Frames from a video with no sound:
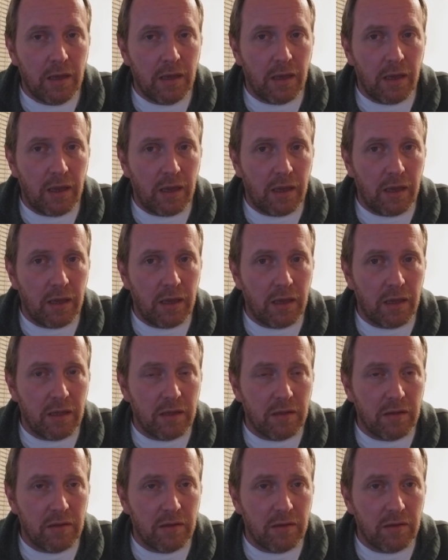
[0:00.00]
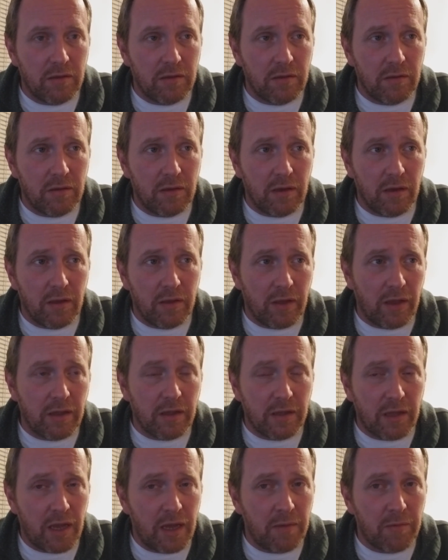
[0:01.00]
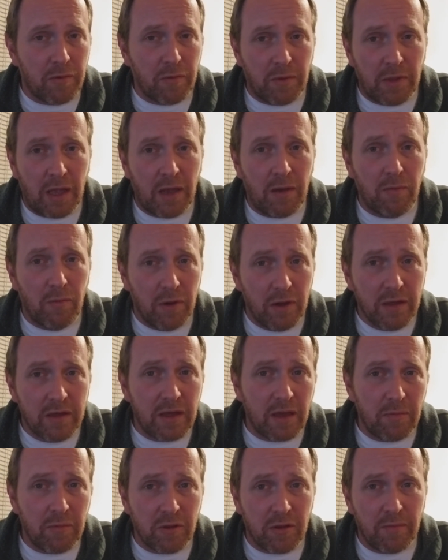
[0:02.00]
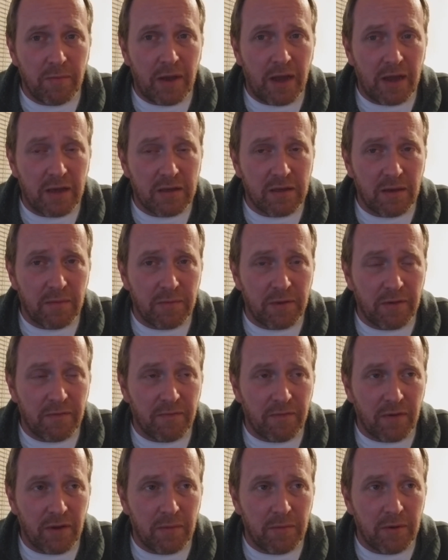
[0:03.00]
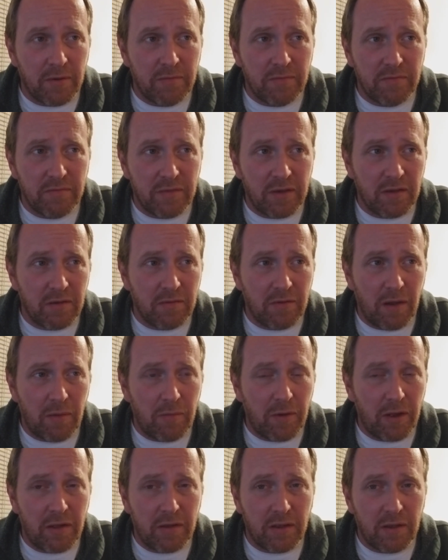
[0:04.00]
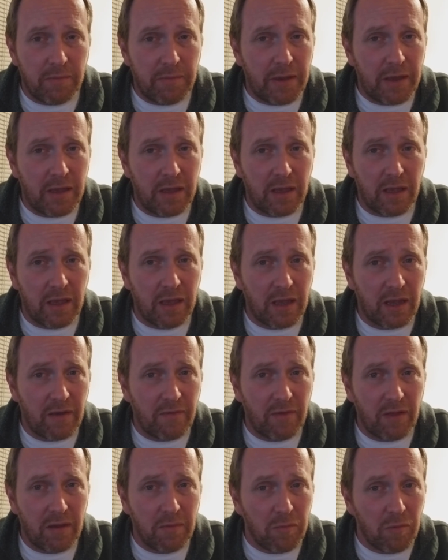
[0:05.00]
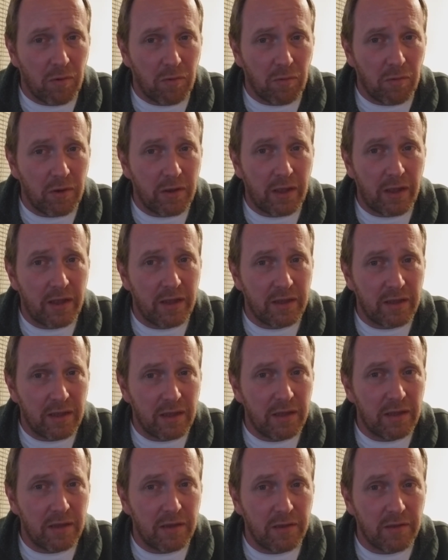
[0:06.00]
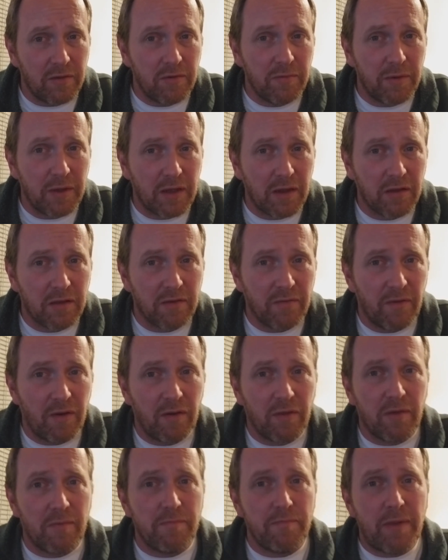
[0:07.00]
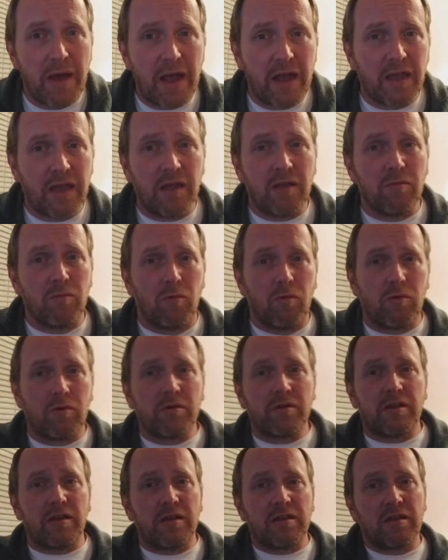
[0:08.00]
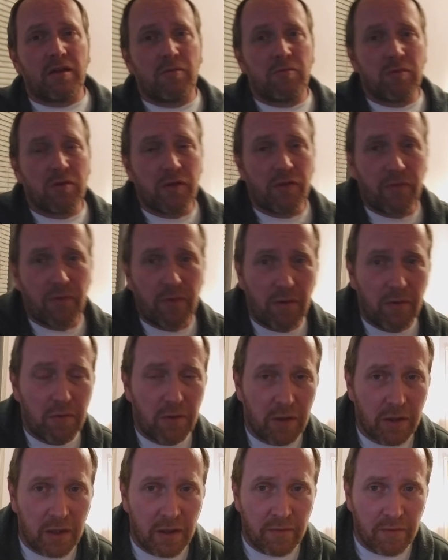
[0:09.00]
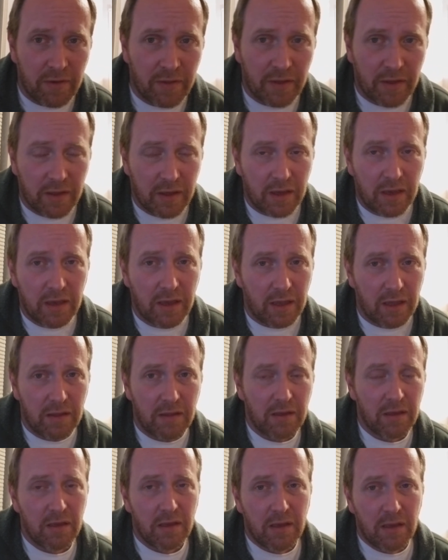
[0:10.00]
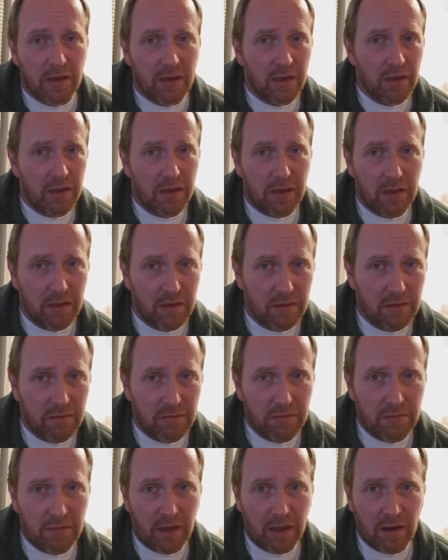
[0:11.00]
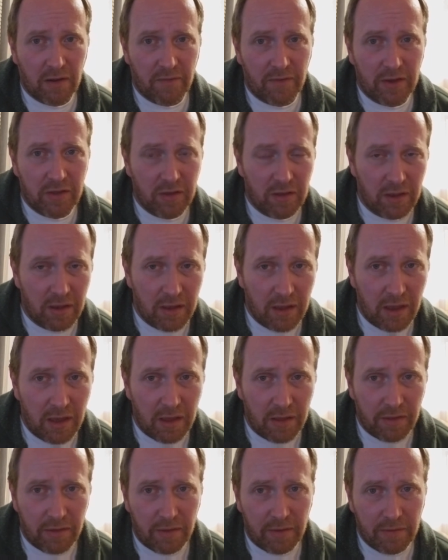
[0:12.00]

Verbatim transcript: And a lot of times when I was able to buy something from them, you know, I wound up paying a heck of a lot more than what I intended to because of all the back end warranties they want to throw on everything and, you know, aggravate you to death.